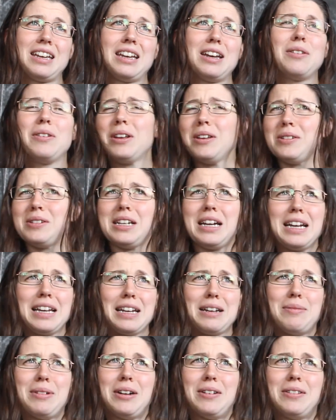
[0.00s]
What are you talking
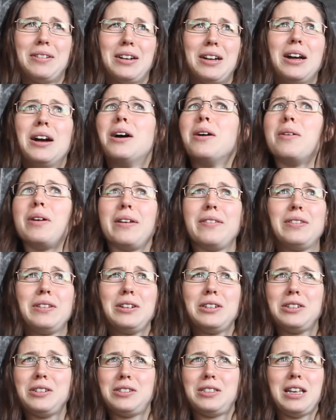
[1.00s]
about? We've
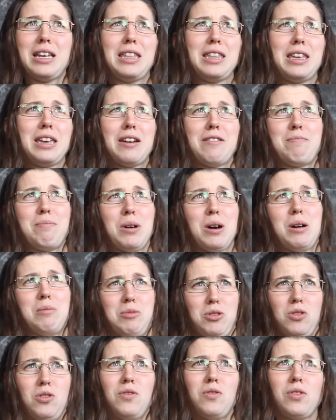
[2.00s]
heard you say the F-bomb
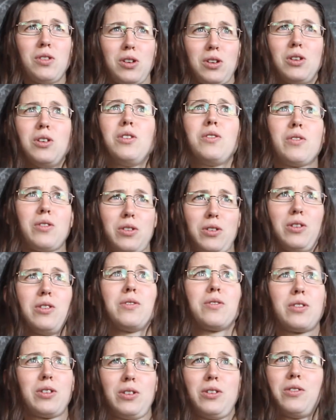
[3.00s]
over and over and
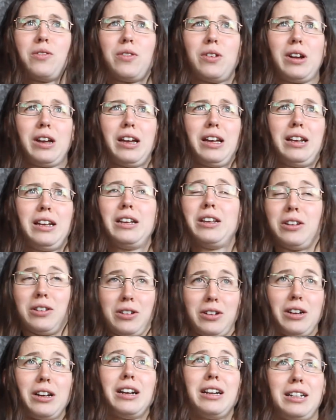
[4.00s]
over and over again, and
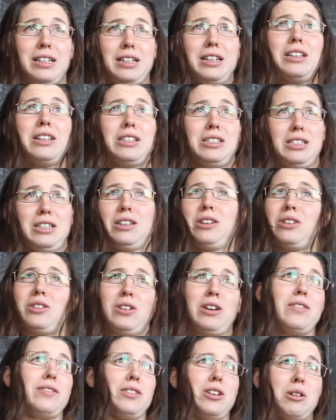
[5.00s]
you're gonna tell us that you don't
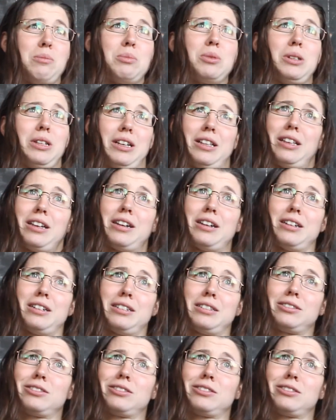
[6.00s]
have coprolalia?